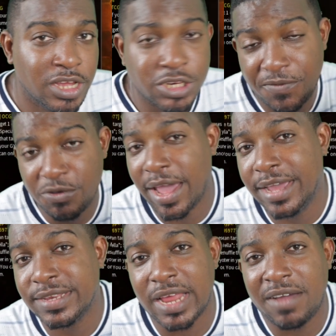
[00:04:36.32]
So if you
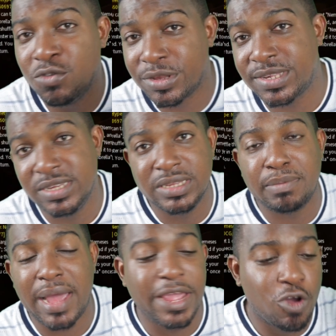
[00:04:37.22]
guys have not
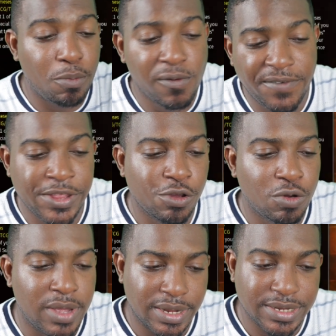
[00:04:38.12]
seen my combo
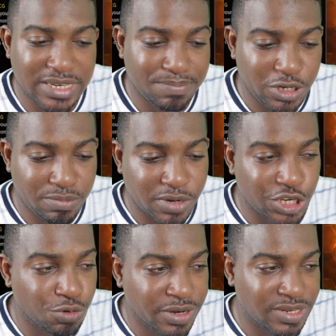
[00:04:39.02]
video, this is pretty
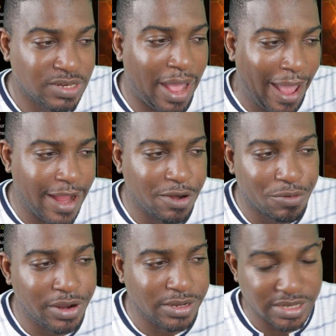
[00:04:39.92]
much the reason I
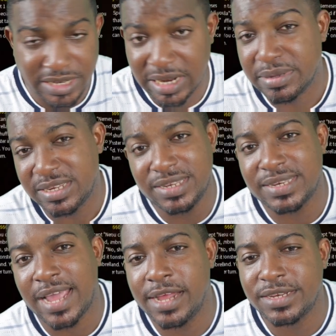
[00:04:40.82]
run the
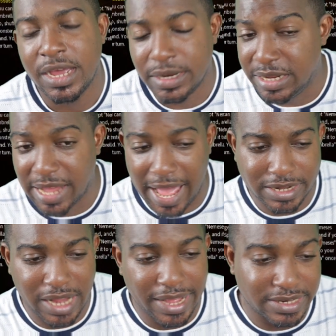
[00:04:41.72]
Nemesis cards. They
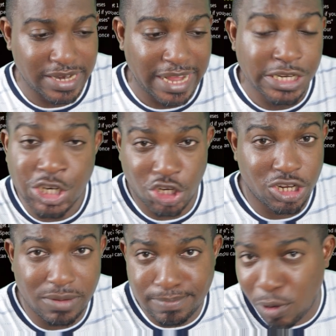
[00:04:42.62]
act as an
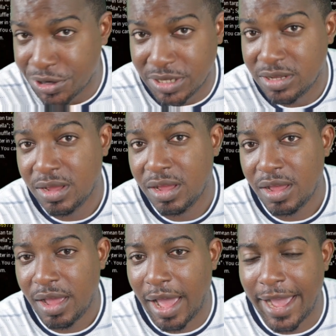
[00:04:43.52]
additional body,
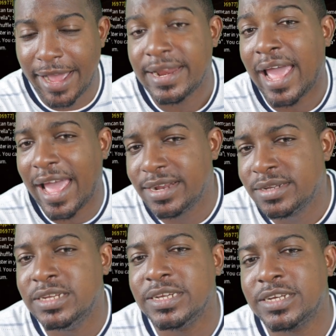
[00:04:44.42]

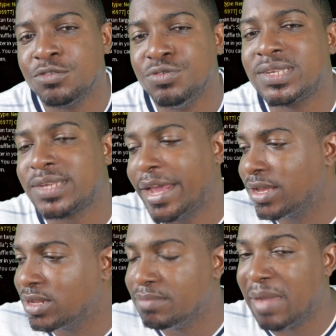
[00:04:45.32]
and they can
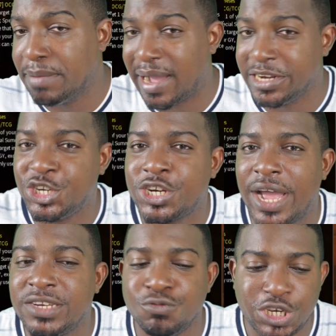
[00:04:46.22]
recycle my banished
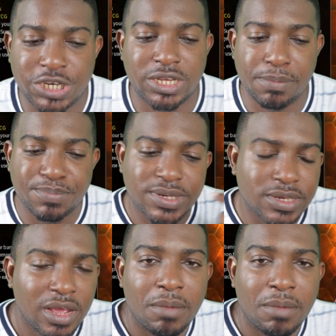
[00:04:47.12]
cards, which keeps